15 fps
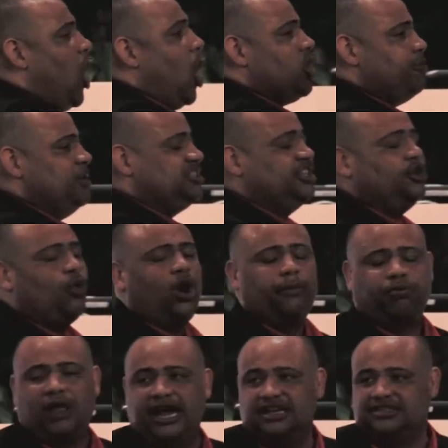arguments in the
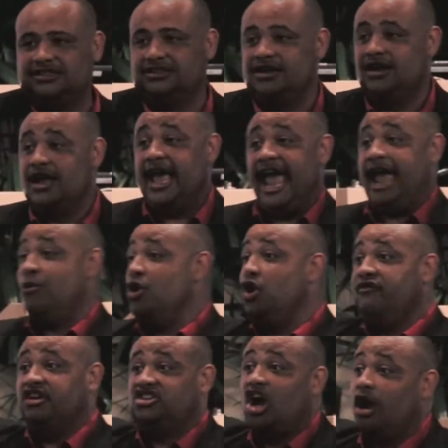workplace. And we don't
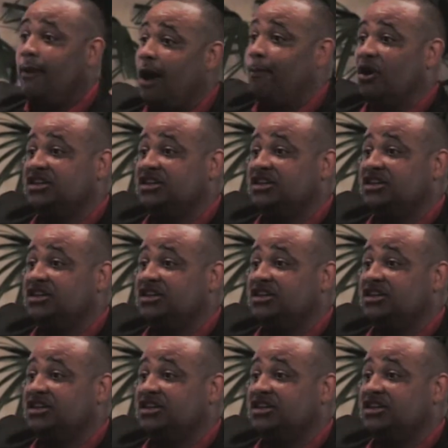even talk about